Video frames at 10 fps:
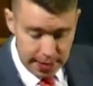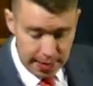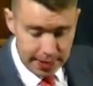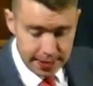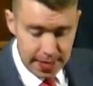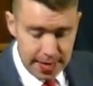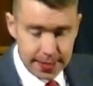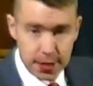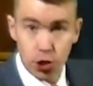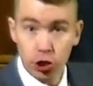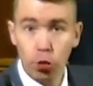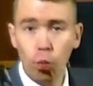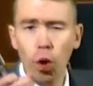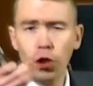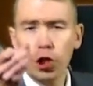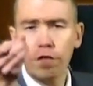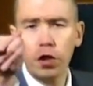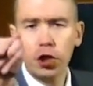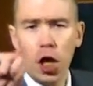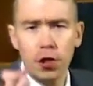And Isaiah says there's a
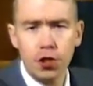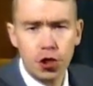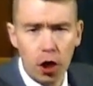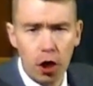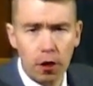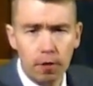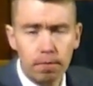wonderful counselor.